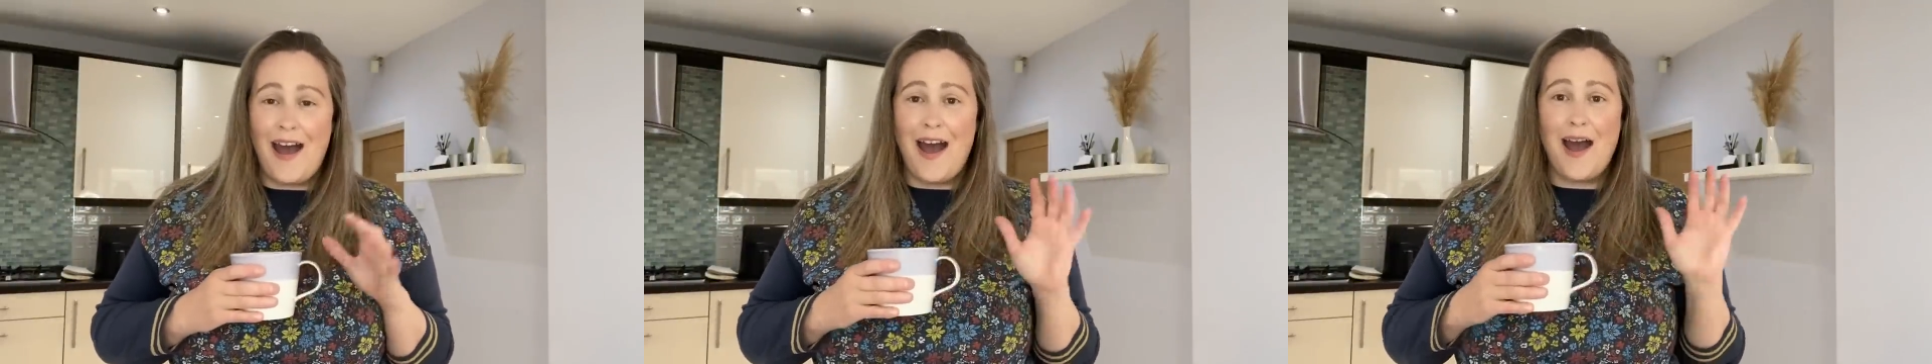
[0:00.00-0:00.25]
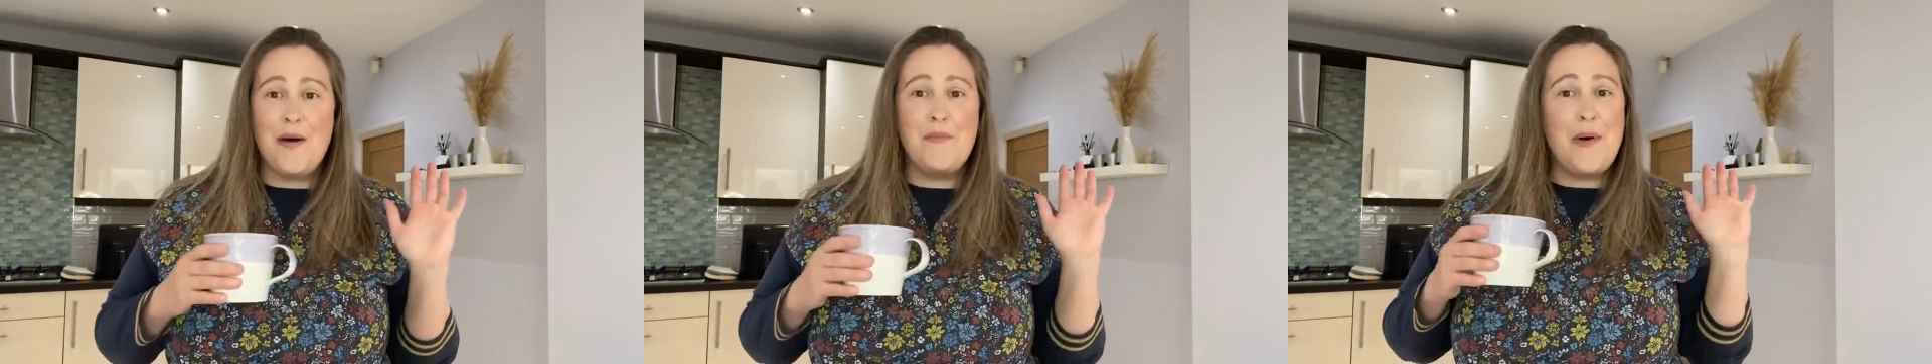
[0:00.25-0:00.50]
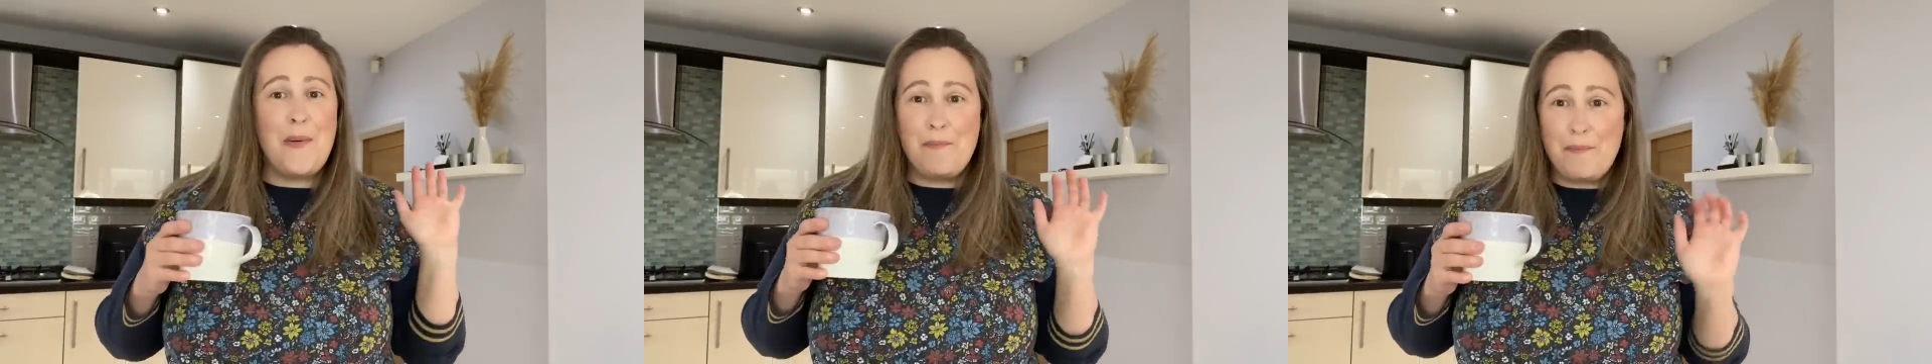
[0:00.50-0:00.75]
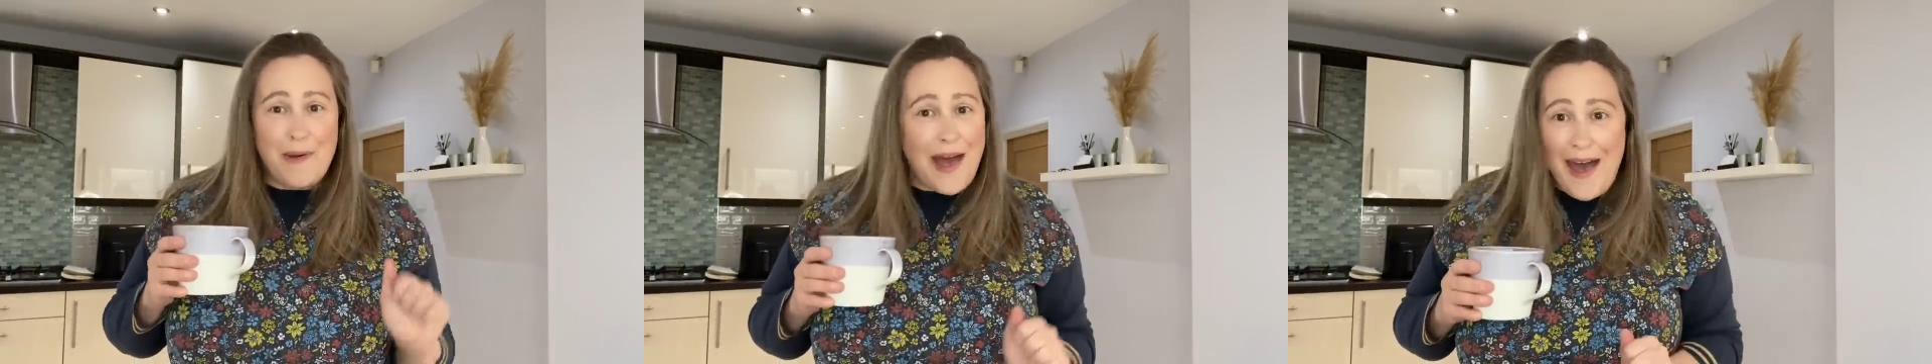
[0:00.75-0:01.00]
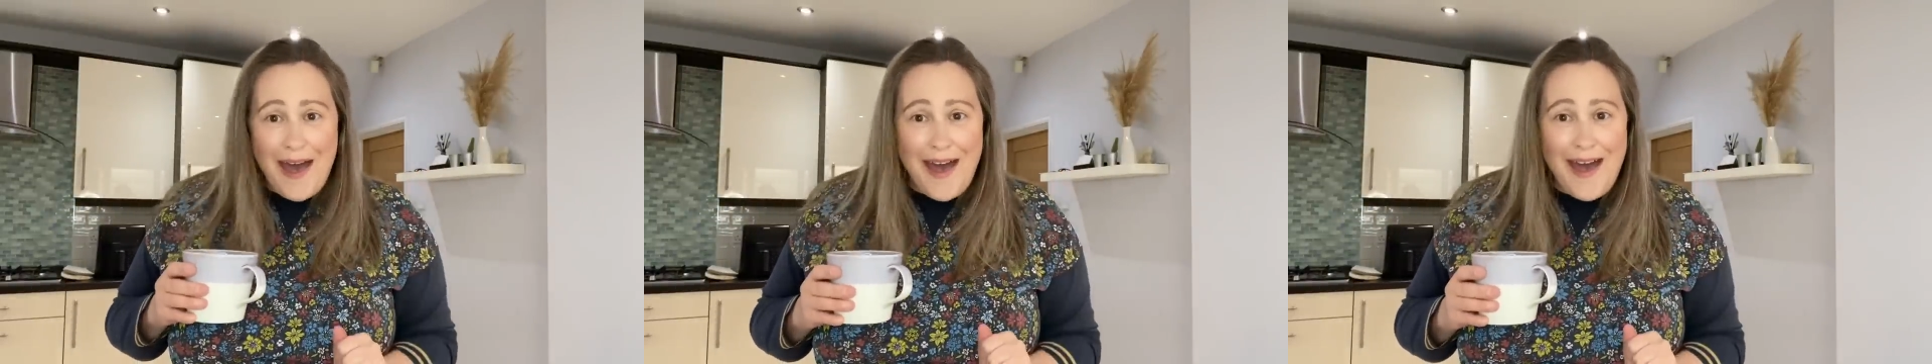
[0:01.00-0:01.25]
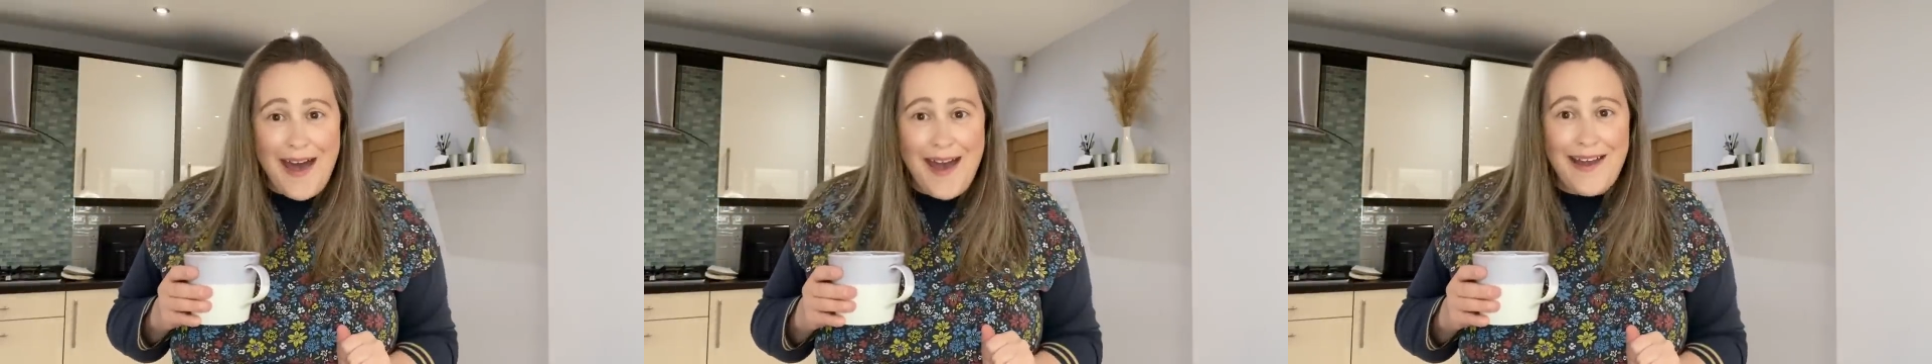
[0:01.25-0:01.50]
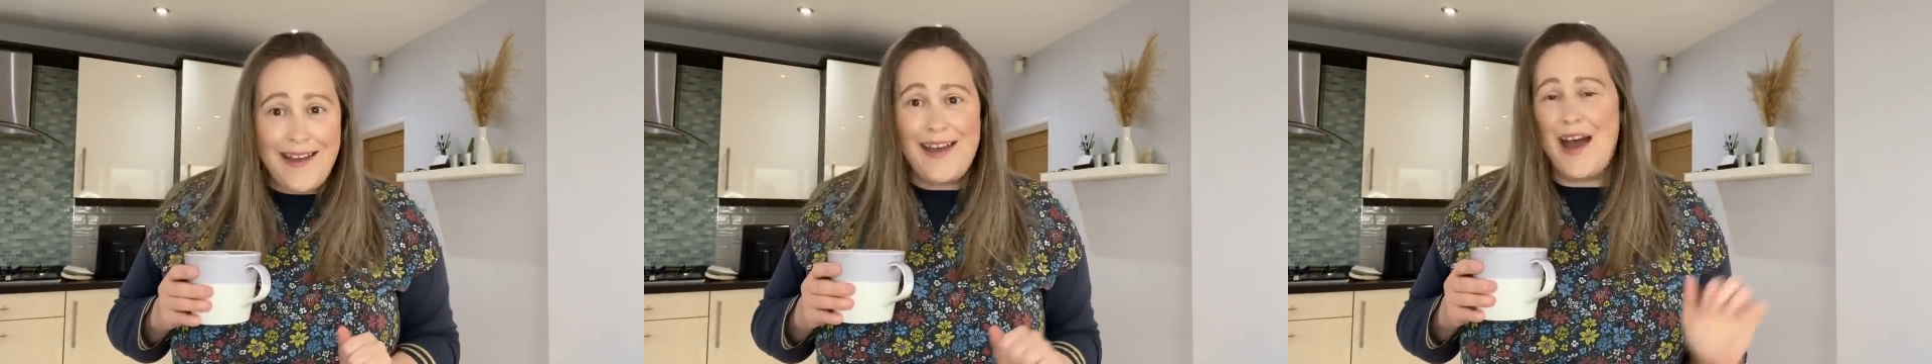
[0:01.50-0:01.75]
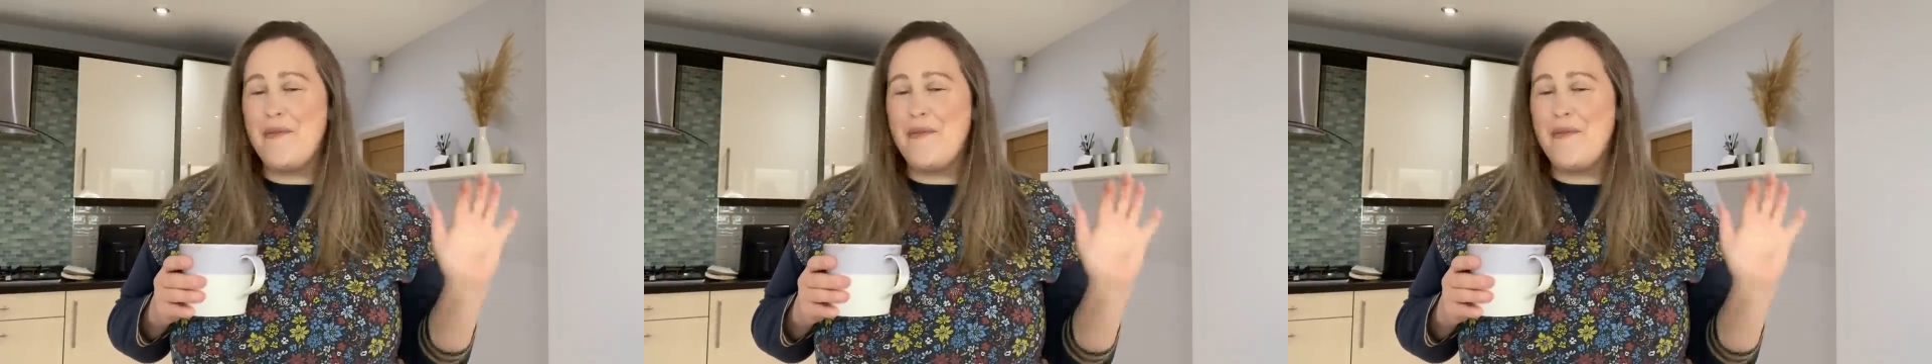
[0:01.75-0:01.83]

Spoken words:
am back.